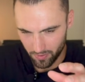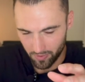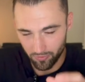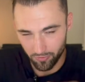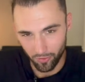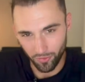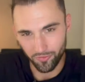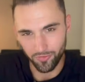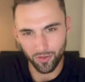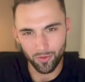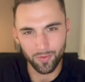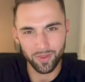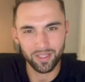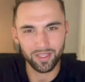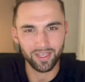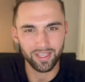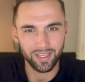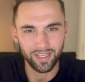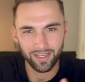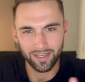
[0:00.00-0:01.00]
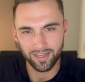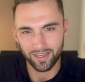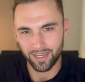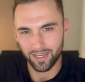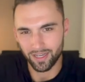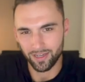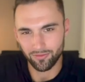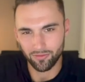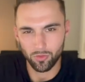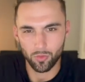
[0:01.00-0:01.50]
fulfillment and
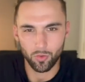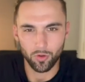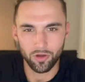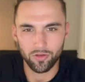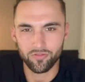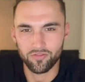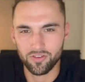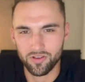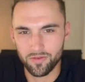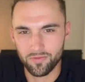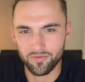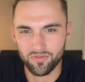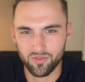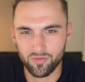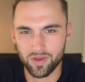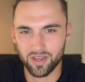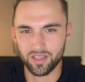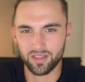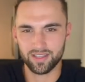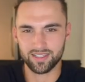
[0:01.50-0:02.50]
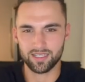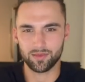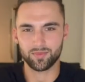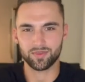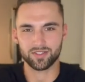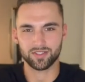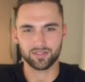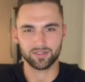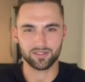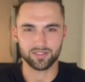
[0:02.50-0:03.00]
reward from making these
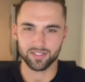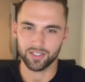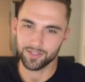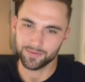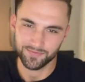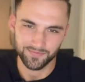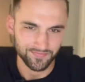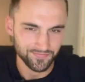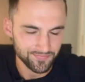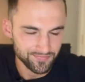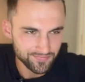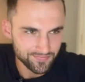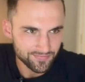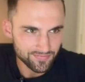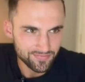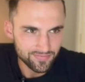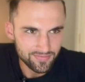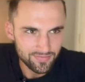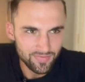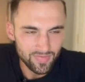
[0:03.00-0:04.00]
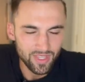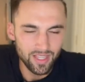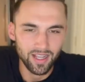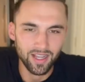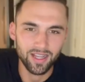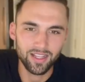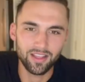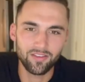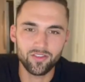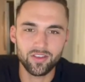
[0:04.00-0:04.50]
episodes. So
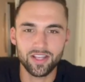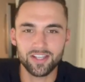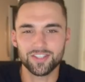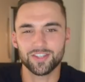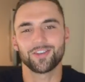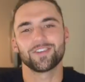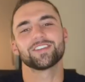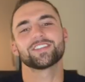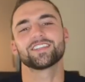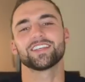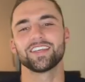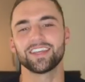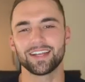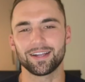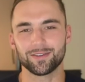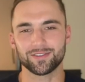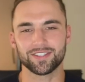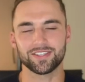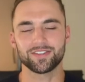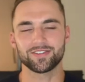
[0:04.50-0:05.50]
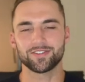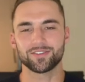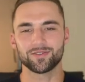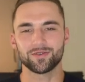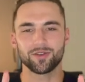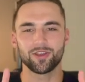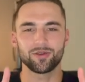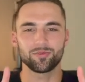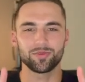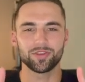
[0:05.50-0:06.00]
I love you guys always, and I will see you soon.
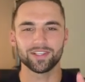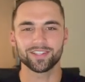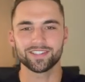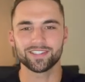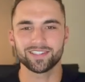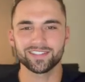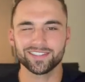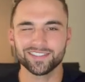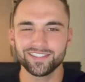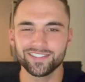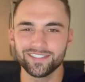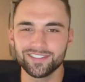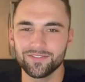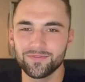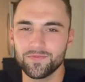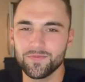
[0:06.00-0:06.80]
Peace.